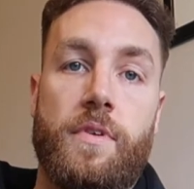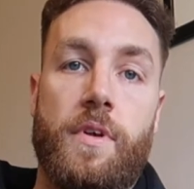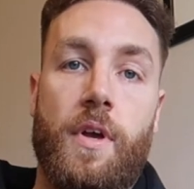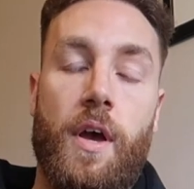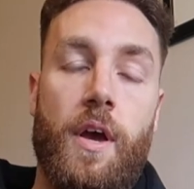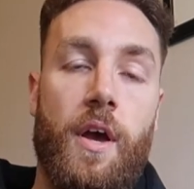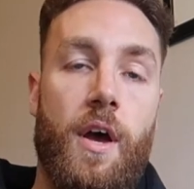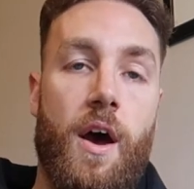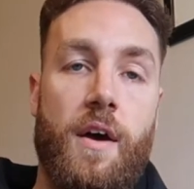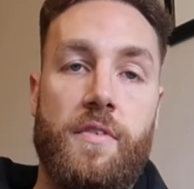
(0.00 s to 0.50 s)

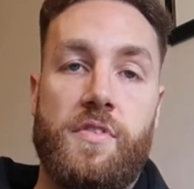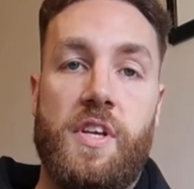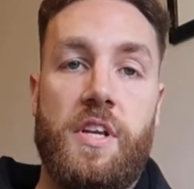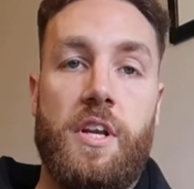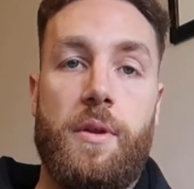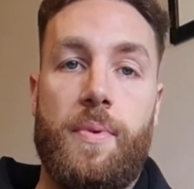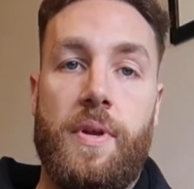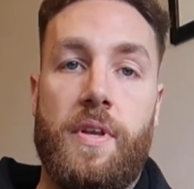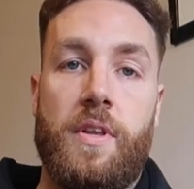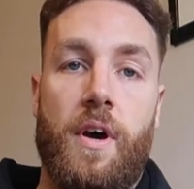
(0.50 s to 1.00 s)
I've seen
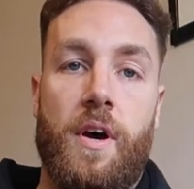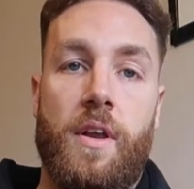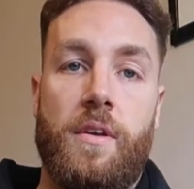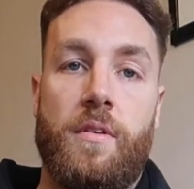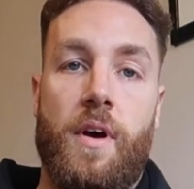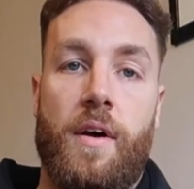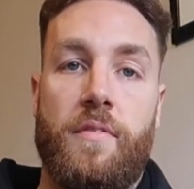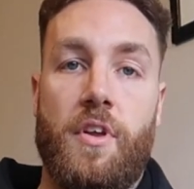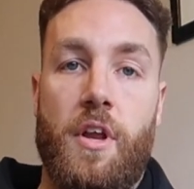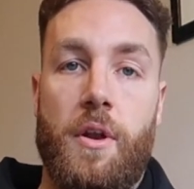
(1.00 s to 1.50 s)
it be
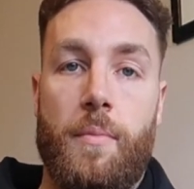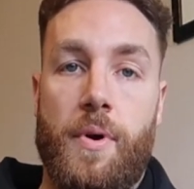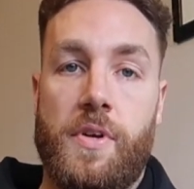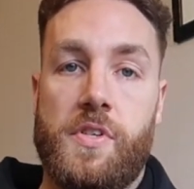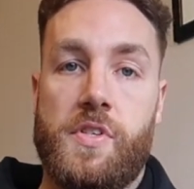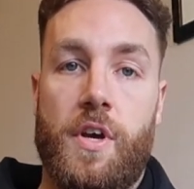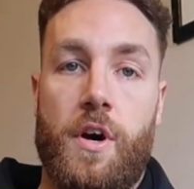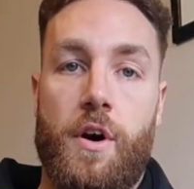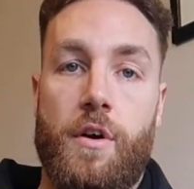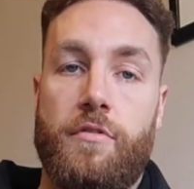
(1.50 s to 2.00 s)
done. I've done it
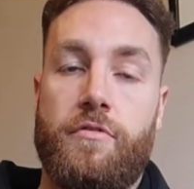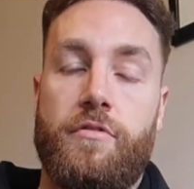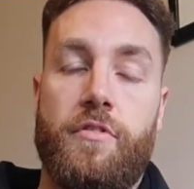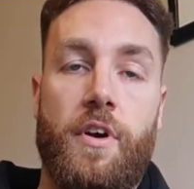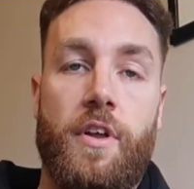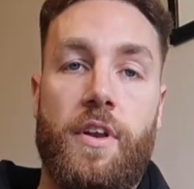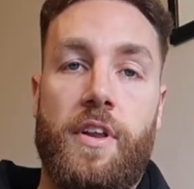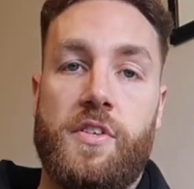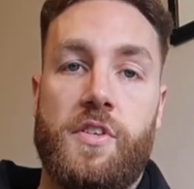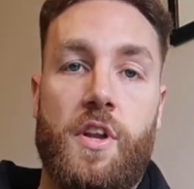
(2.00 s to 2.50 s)
myself,
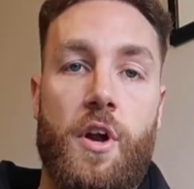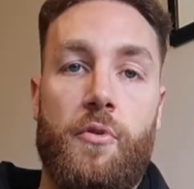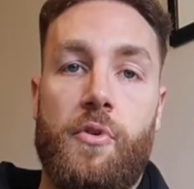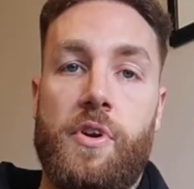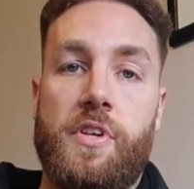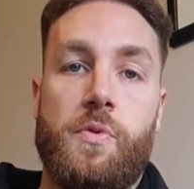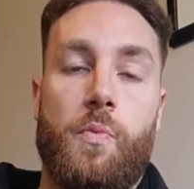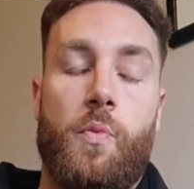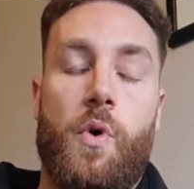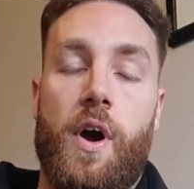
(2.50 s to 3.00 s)
and there's no
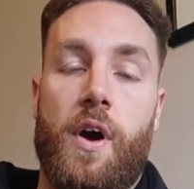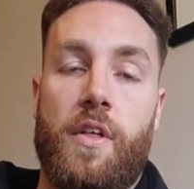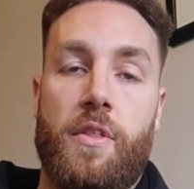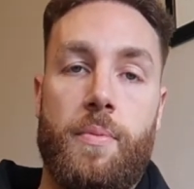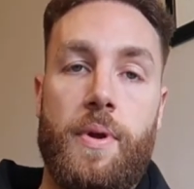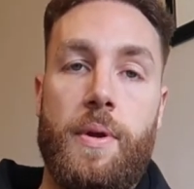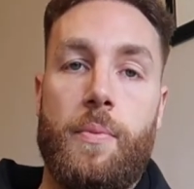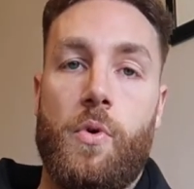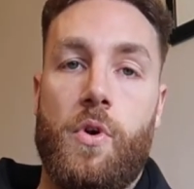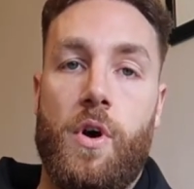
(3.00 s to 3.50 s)
reason why other
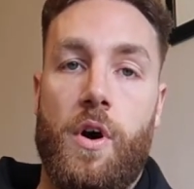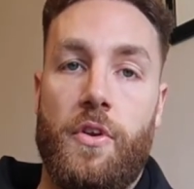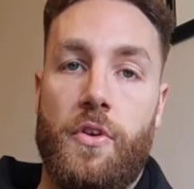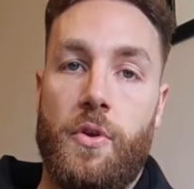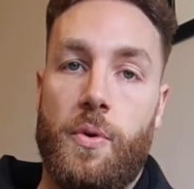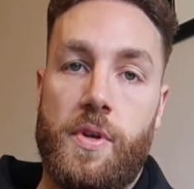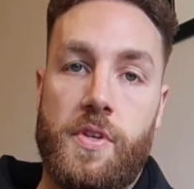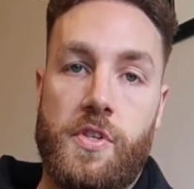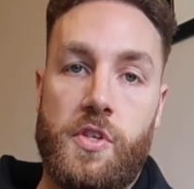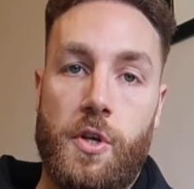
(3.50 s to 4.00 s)
people can't
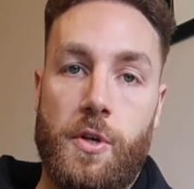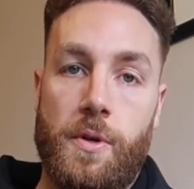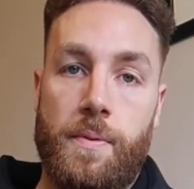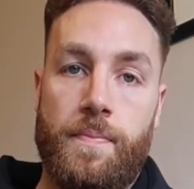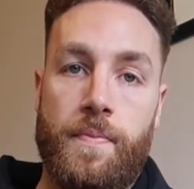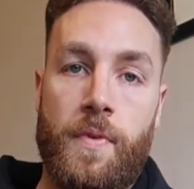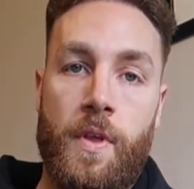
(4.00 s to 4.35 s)
do it too.